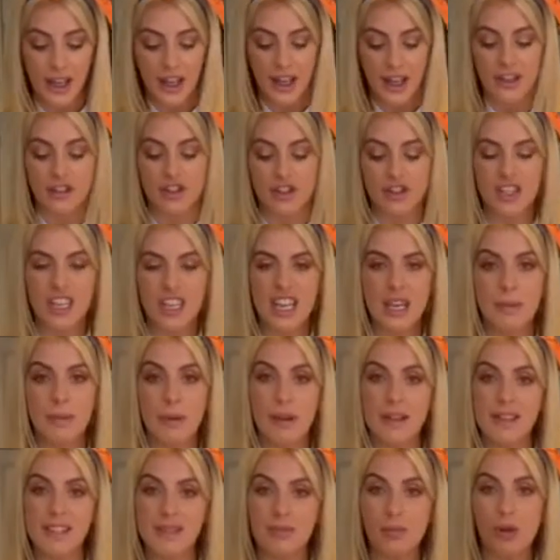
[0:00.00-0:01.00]
Just keep
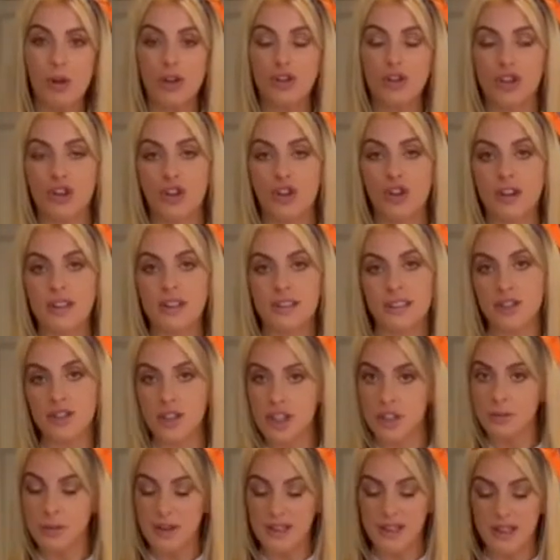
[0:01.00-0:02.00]
it in small chunks, it
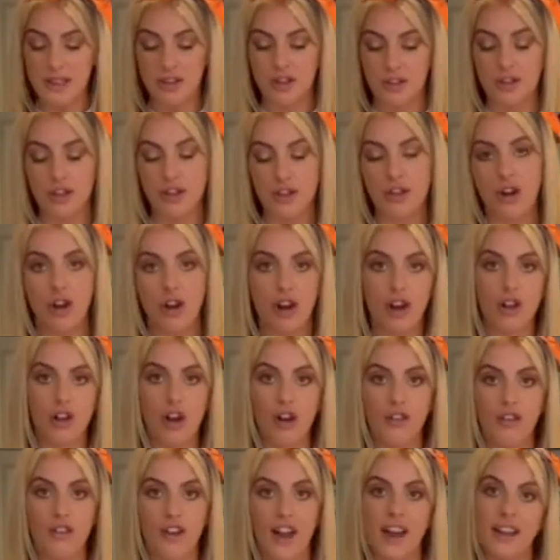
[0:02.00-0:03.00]
just means it's going to cook a
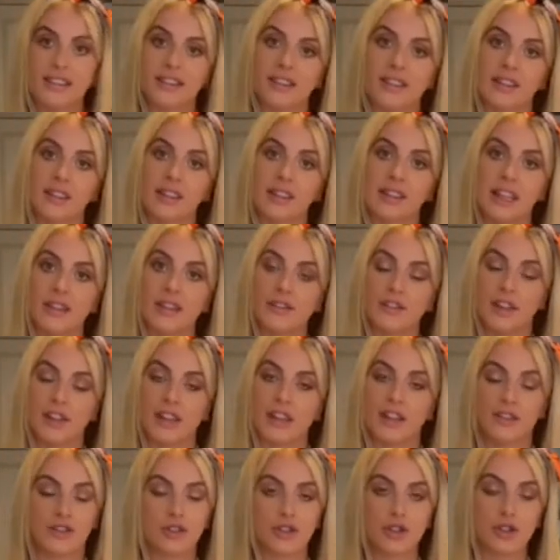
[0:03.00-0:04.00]
lot faster than leaving
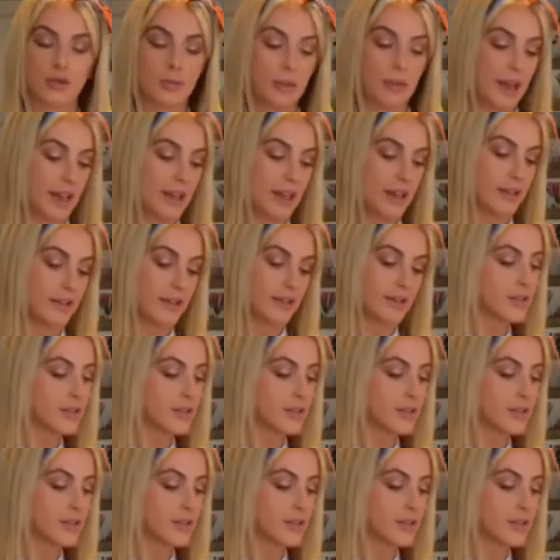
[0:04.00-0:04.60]
it too big.